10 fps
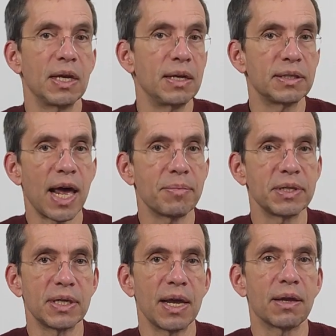Is that a
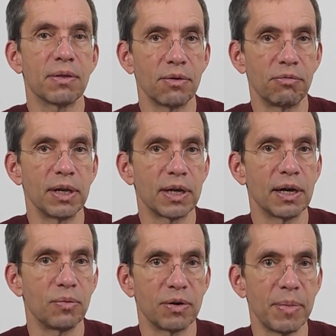mistake the real
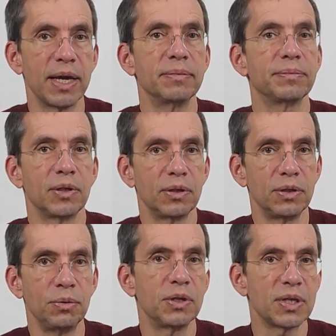killer would have made?
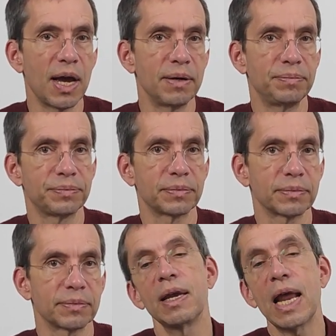You decide.
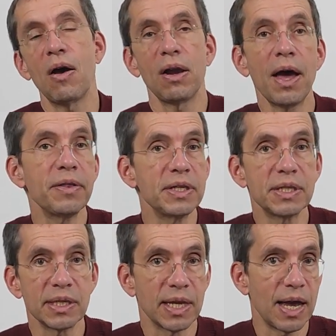Now, a lot of these
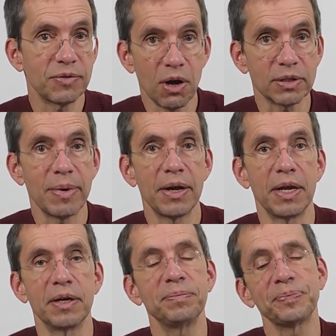things that I've talked about
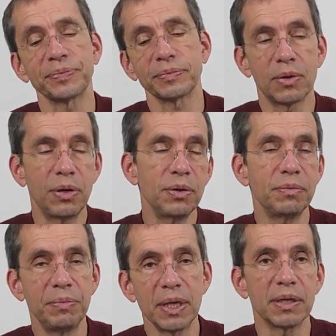here
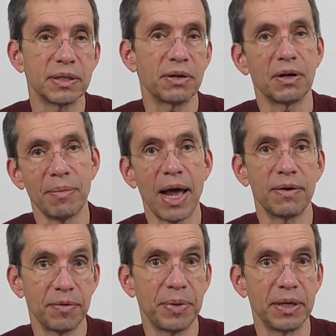could be considered a matter
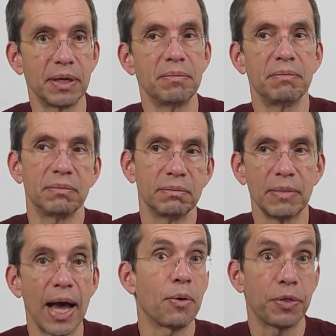of opinion.
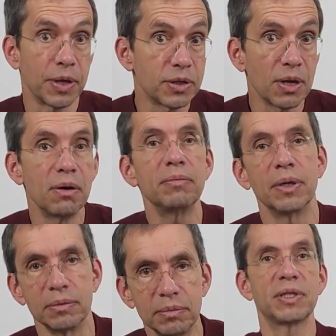I don't think so,
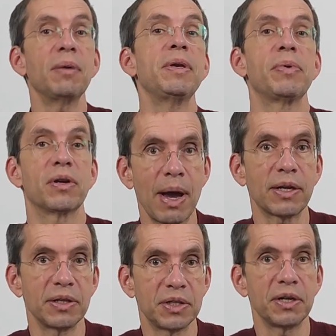but some people might
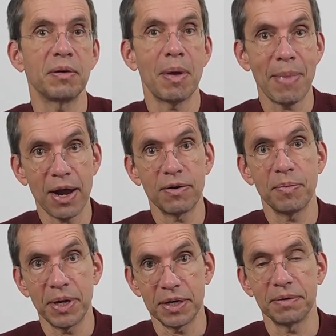consider them a matter of
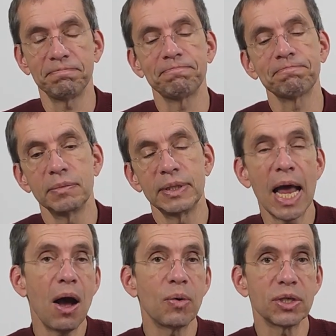opinion.
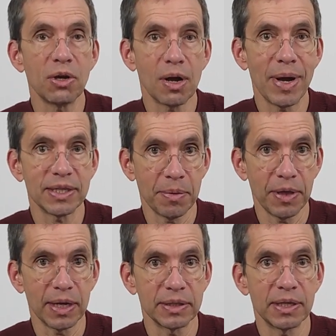Now I want to talk about some
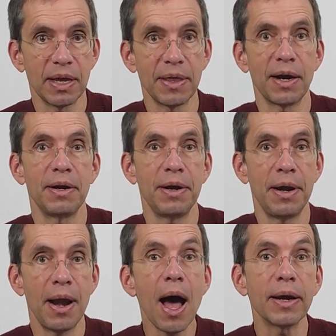things that are
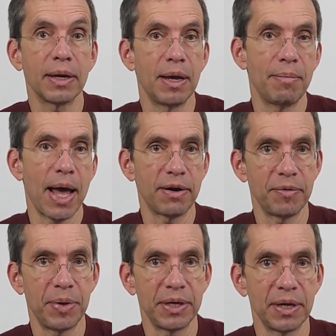not a matter of
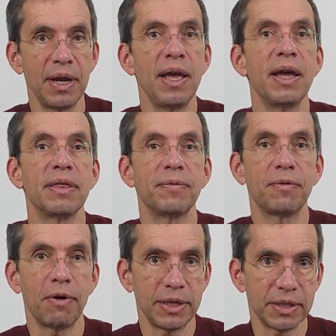opinion. They're
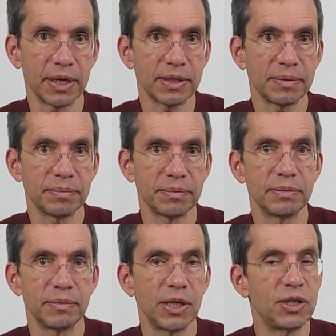forensics.
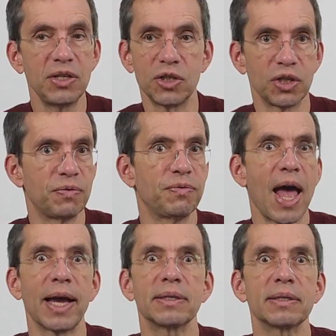These are just
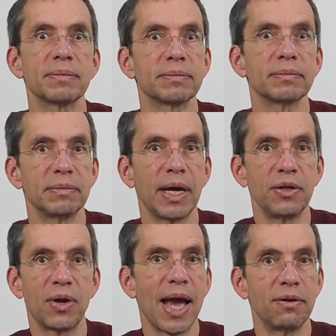facts, and
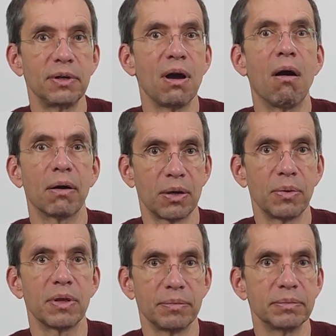you can't really argue
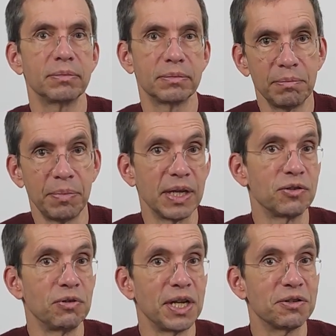with them. But it's
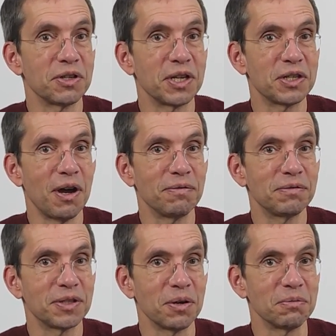really interesting
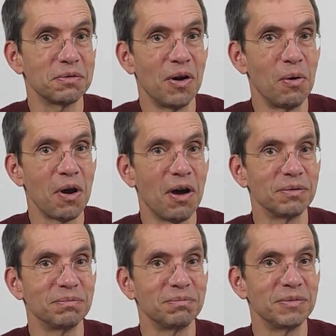stuff, so hold
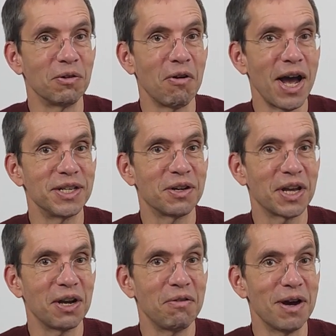on. The ride is
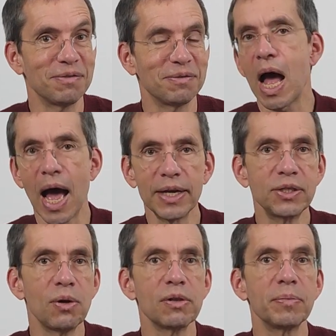going to get rough. I
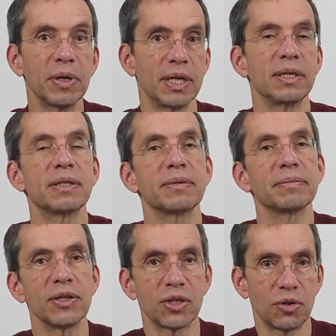told the police
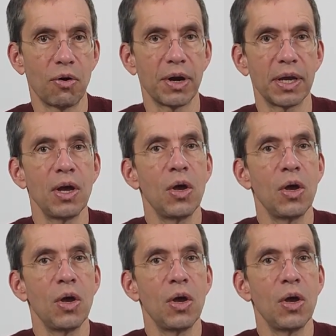a story